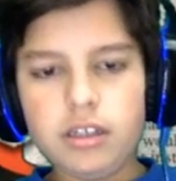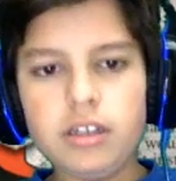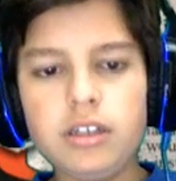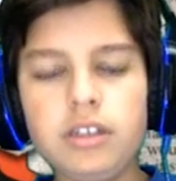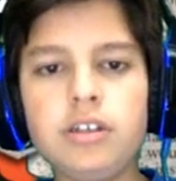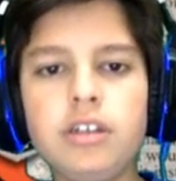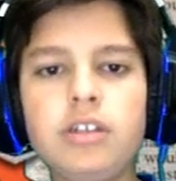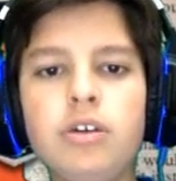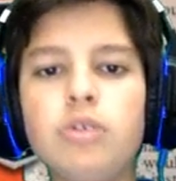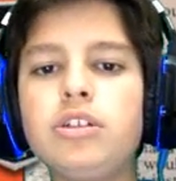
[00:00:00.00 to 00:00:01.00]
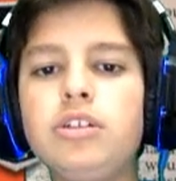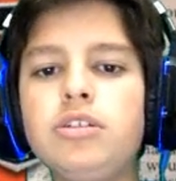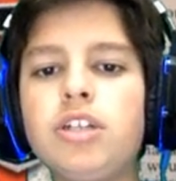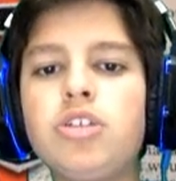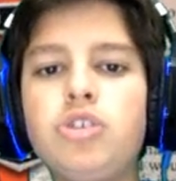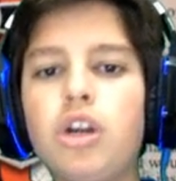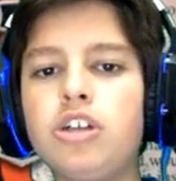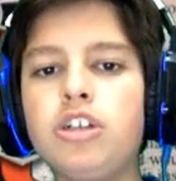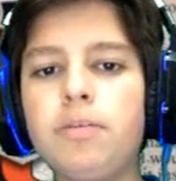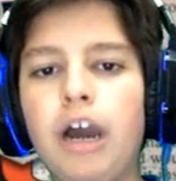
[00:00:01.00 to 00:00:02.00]
you can also use it to
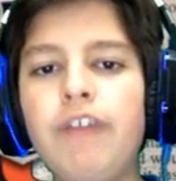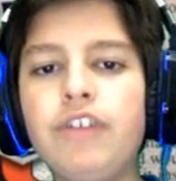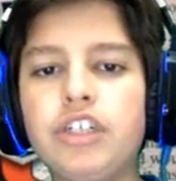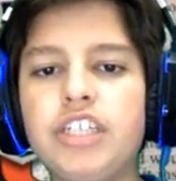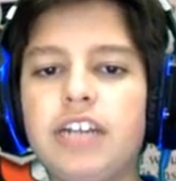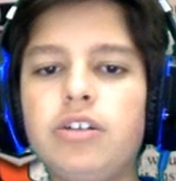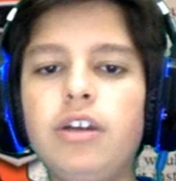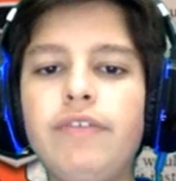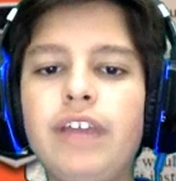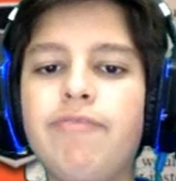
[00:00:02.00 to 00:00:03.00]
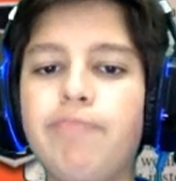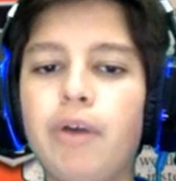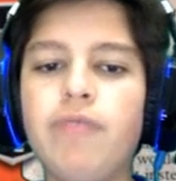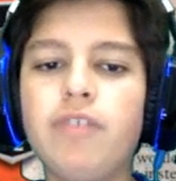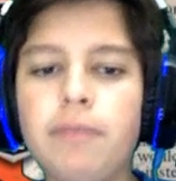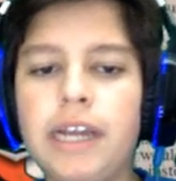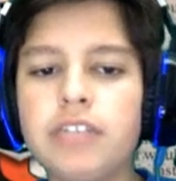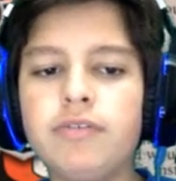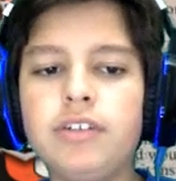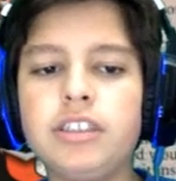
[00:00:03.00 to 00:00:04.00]
charge up other Chandra if you have both on the
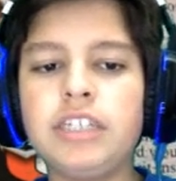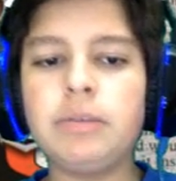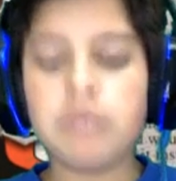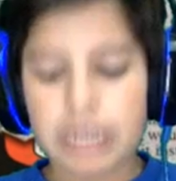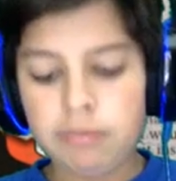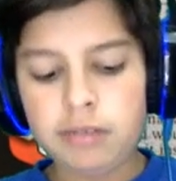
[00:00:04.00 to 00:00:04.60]
battlefield at the same time.